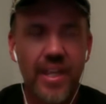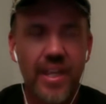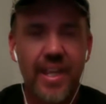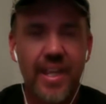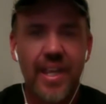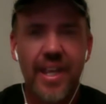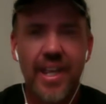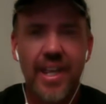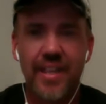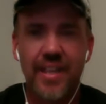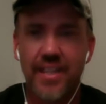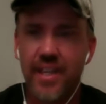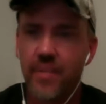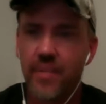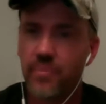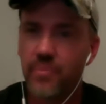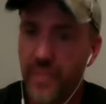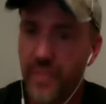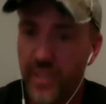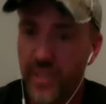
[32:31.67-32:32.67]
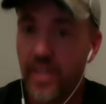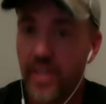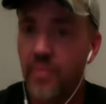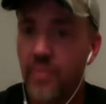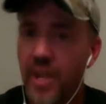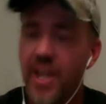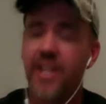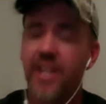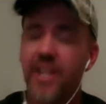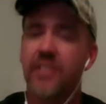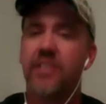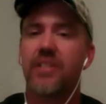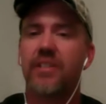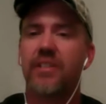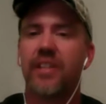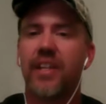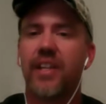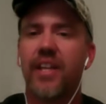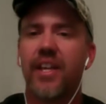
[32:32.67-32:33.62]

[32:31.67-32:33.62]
And then it passed.